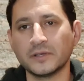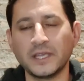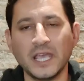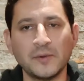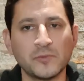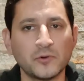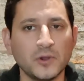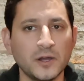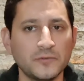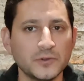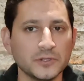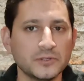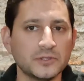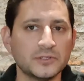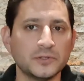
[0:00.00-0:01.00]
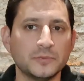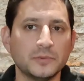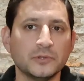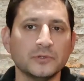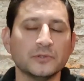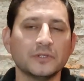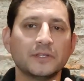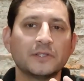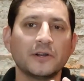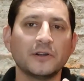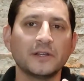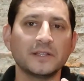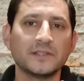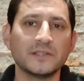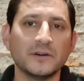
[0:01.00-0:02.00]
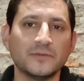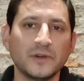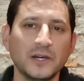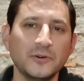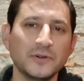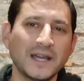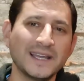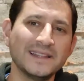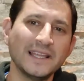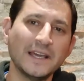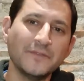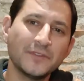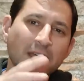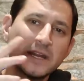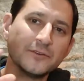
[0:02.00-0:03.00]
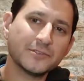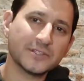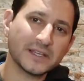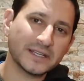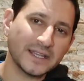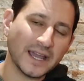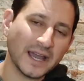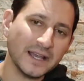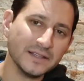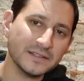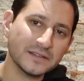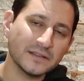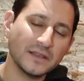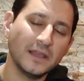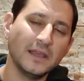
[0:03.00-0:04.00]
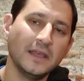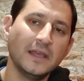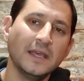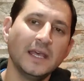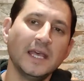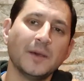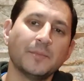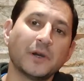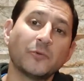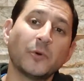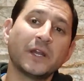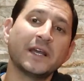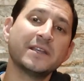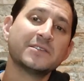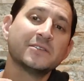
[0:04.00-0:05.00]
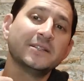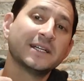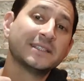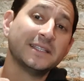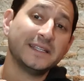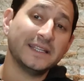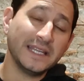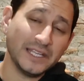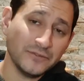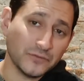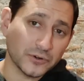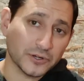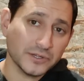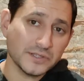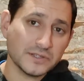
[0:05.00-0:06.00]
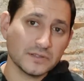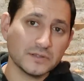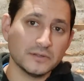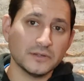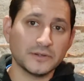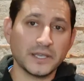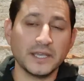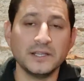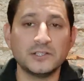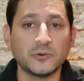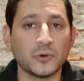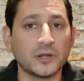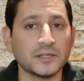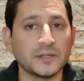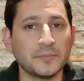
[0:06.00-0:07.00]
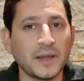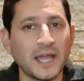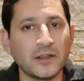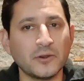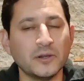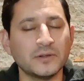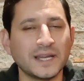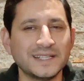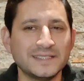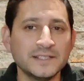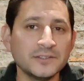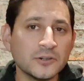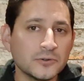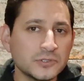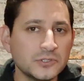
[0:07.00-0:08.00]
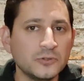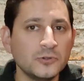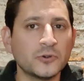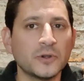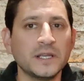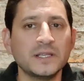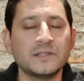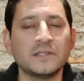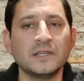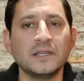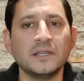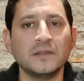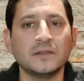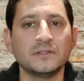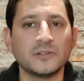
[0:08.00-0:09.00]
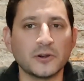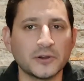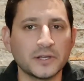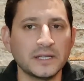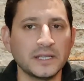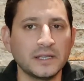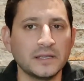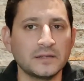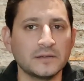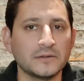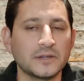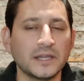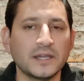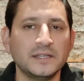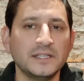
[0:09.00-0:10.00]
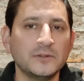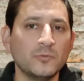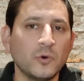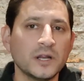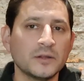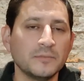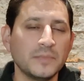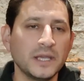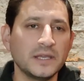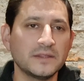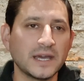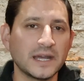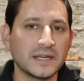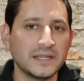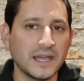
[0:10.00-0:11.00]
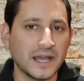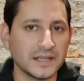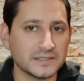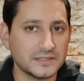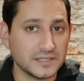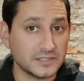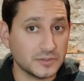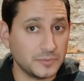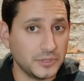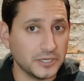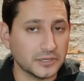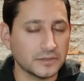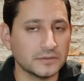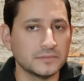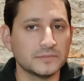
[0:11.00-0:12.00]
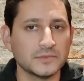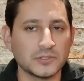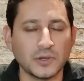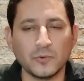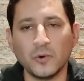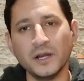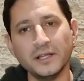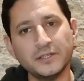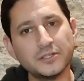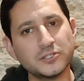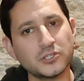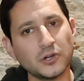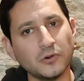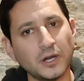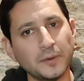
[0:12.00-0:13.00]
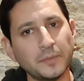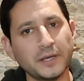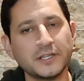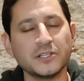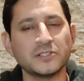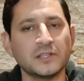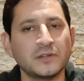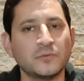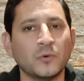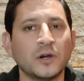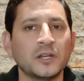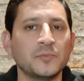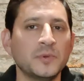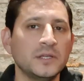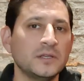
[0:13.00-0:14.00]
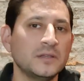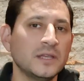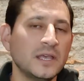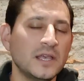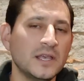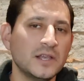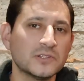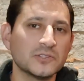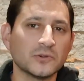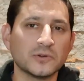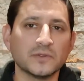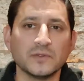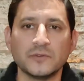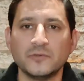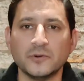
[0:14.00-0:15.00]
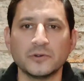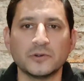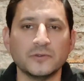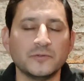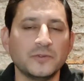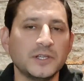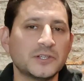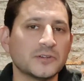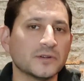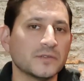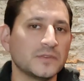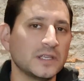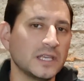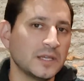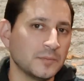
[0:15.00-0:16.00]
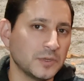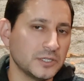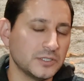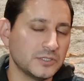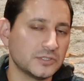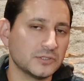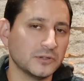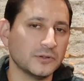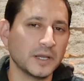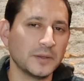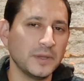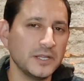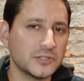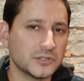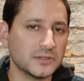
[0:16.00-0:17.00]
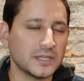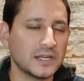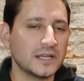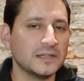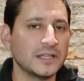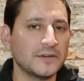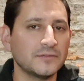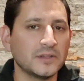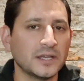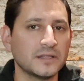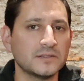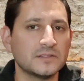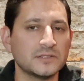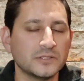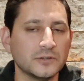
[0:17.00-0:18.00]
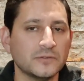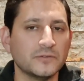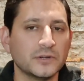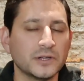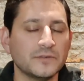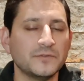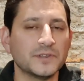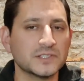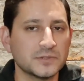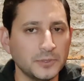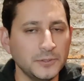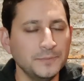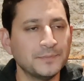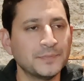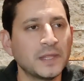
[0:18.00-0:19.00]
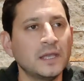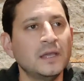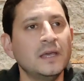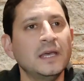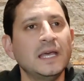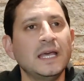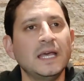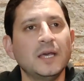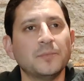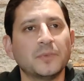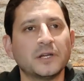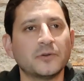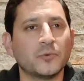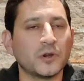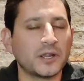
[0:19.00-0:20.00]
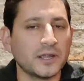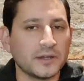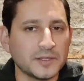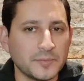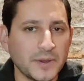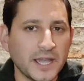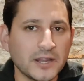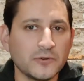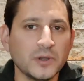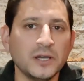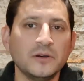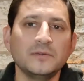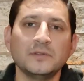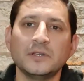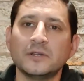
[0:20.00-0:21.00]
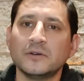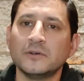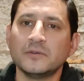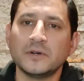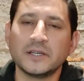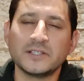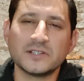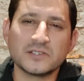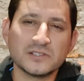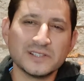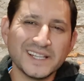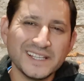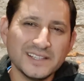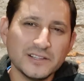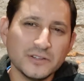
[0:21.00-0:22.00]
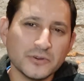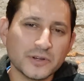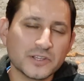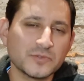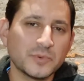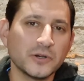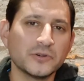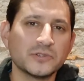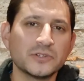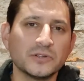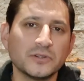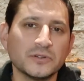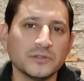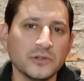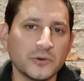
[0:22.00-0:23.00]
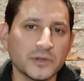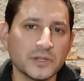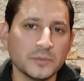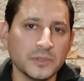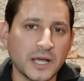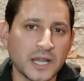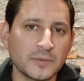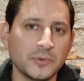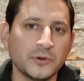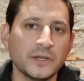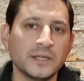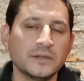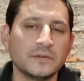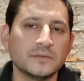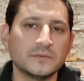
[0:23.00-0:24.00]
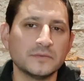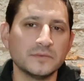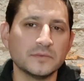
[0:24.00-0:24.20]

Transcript: on camera raw filter to pull the target itself out. I left that outside gas, but when I selected inverse, okay, to work on the background, I didn't go too crazy darkening it, okay? I didn't want to make that gas disappear. So I wanted to show up, I just didn't want to be sort of the focal feature of the image. So I made sure that I left that still very visible. But in working on the background, you know, I just slightly lower exposure, lower the black point,